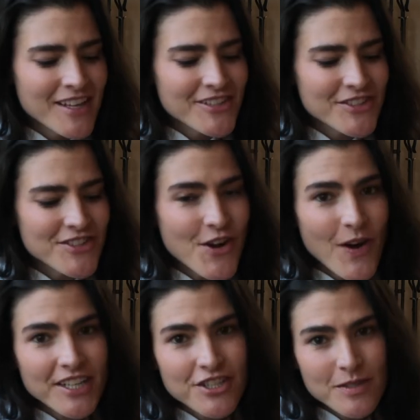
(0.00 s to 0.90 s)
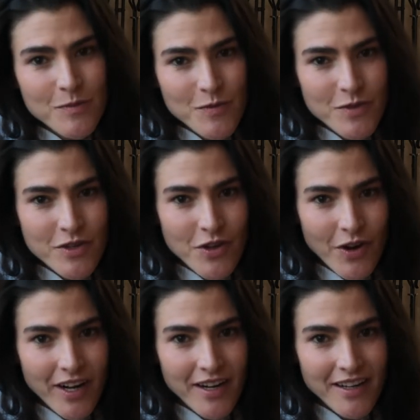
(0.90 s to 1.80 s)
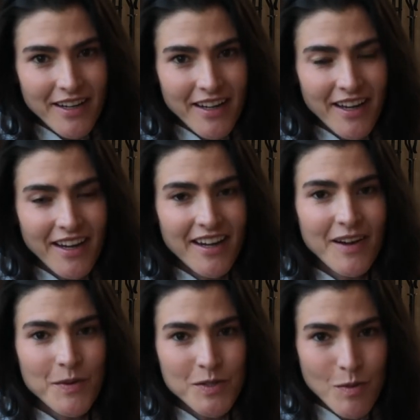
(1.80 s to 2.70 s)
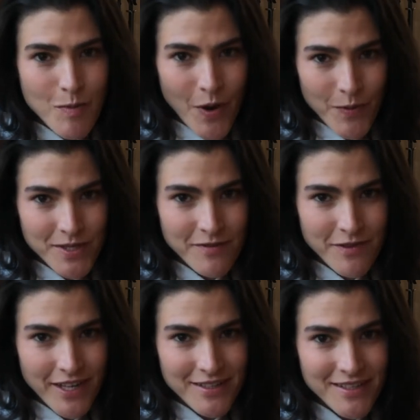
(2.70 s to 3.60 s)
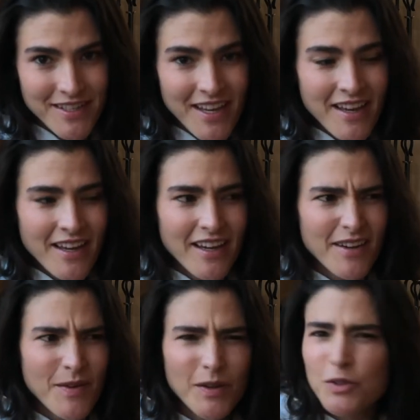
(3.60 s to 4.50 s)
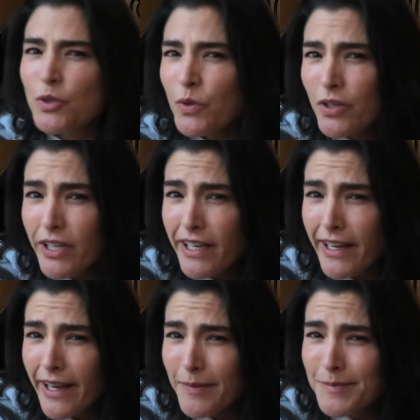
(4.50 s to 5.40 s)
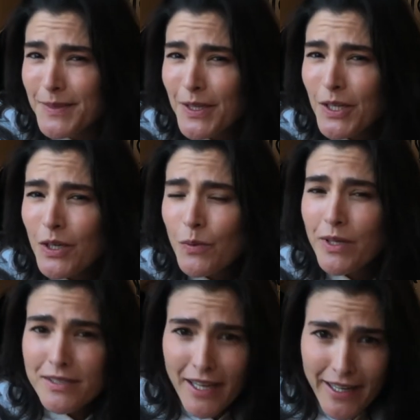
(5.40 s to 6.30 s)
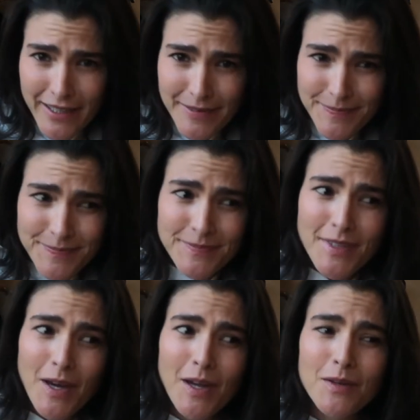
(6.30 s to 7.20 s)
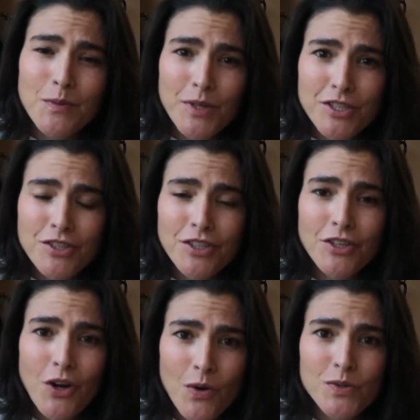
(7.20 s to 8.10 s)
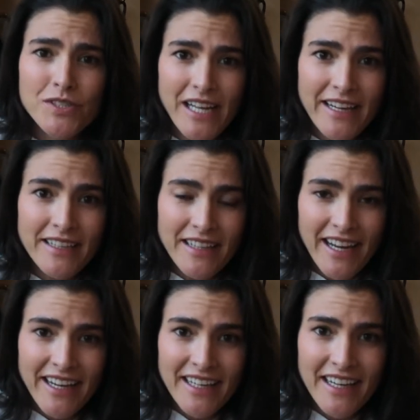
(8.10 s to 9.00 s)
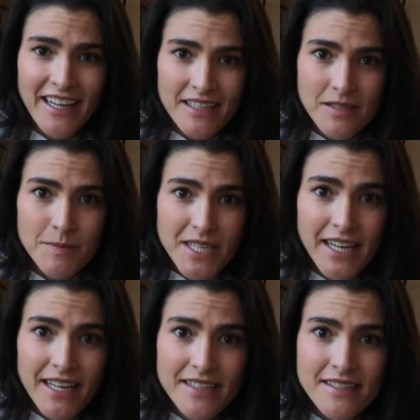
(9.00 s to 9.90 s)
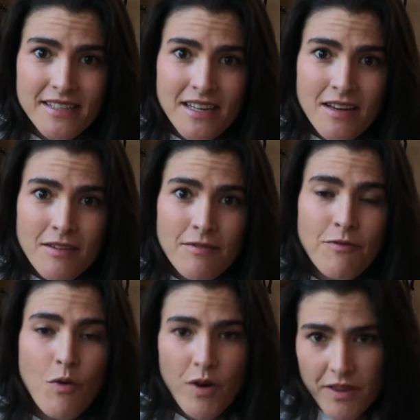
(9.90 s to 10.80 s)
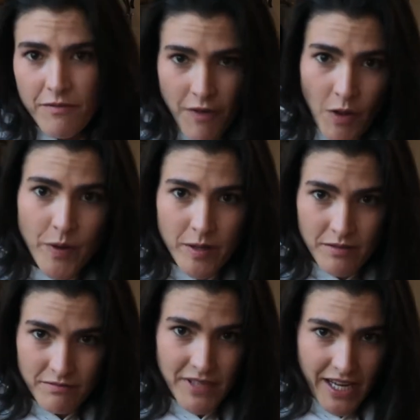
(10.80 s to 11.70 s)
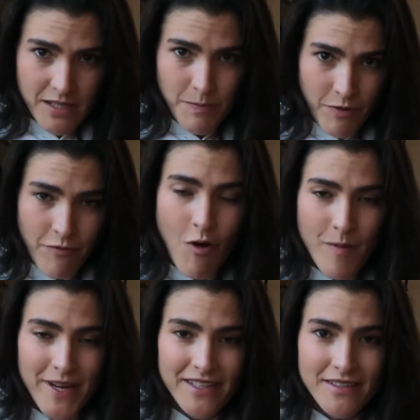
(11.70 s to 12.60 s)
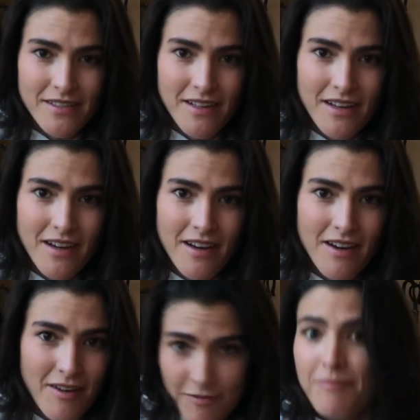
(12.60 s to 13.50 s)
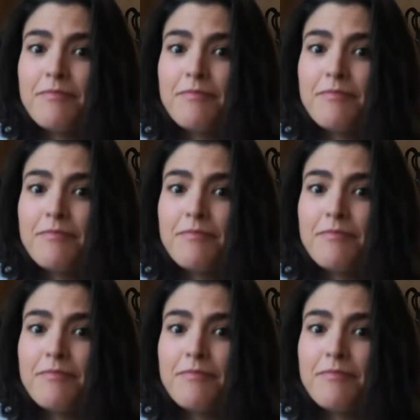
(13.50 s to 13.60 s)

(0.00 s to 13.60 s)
So I just moved to New York and I went to a bar with some friends, and around 2:30 a.m. we decided that we should go stand in line and get some tickets for the following day's performance of